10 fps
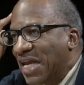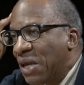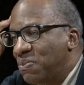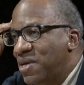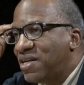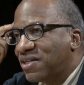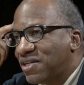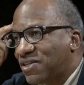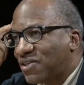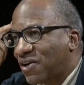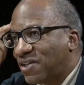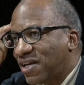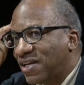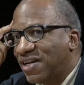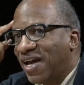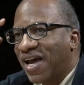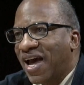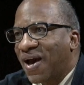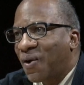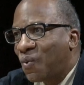immediately start thinking,
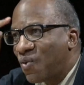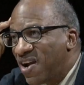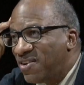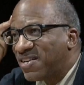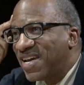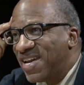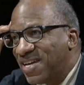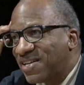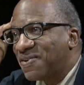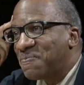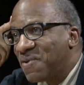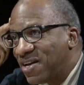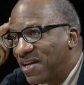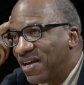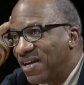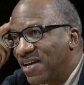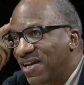where did they get the money